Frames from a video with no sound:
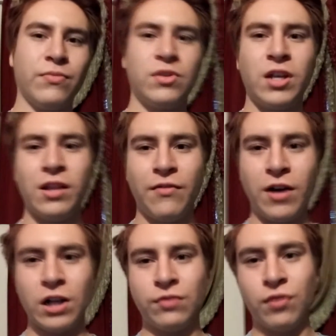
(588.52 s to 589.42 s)
Send the
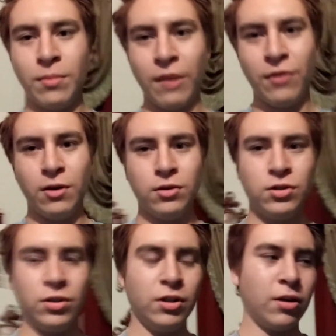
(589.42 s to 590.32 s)
files from my phone
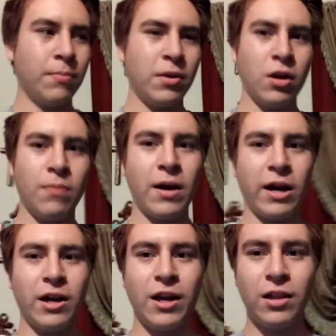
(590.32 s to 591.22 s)
to the computer by
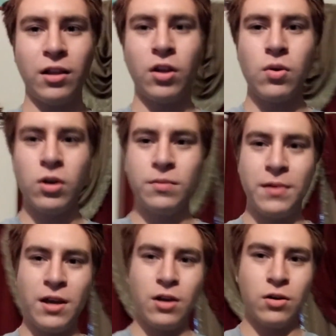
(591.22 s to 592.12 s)
connecting the
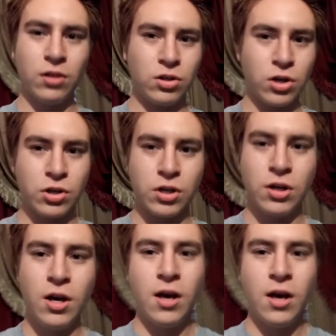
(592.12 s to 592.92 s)
USB, you know, the charger.